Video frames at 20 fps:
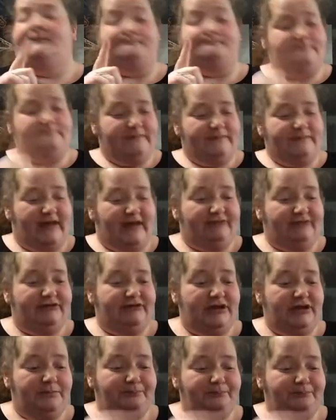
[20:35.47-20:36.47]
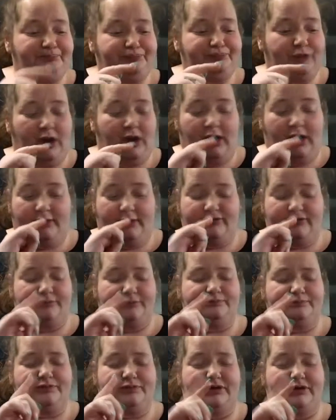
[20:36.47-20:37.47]
That tea,
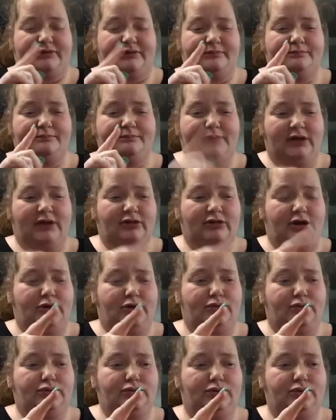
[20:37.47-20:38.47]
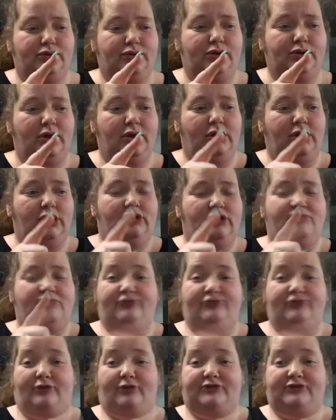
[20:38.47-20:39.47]
the Bigelow
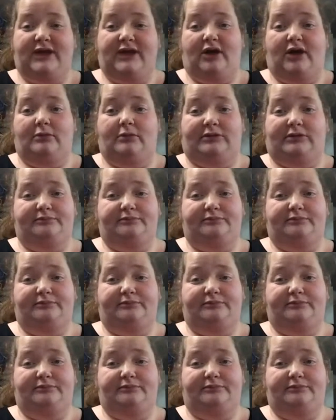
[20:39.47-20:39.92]
salted caramel.